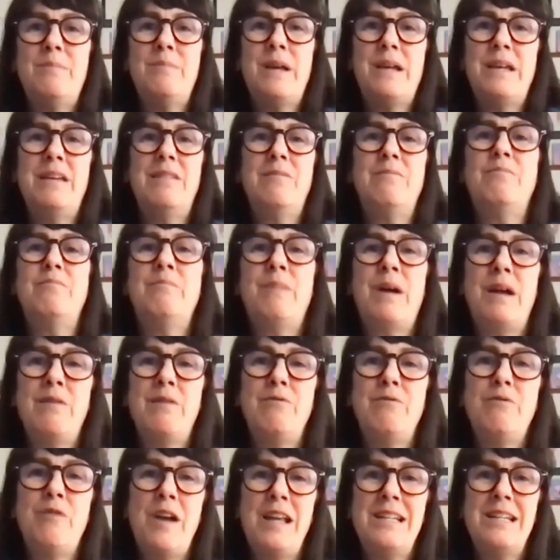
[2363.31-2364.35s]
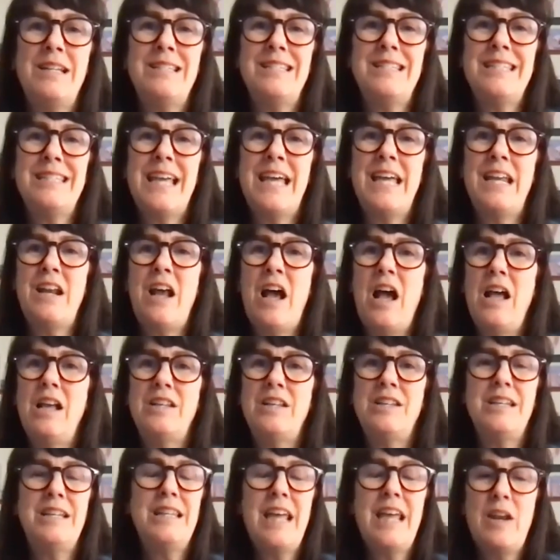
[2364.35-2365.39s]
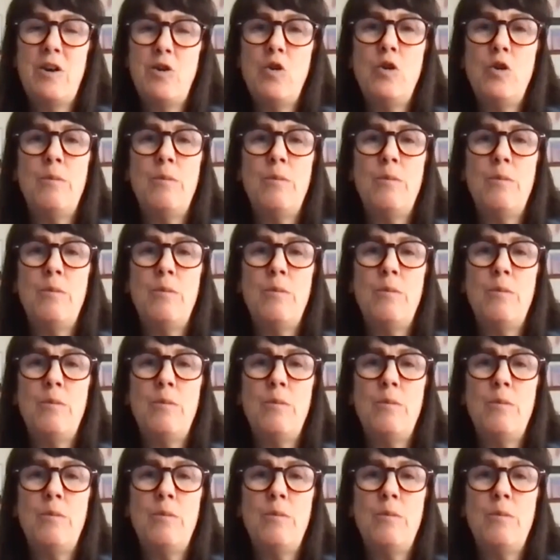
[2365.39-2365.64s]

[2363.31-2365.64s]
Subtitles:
My friend said that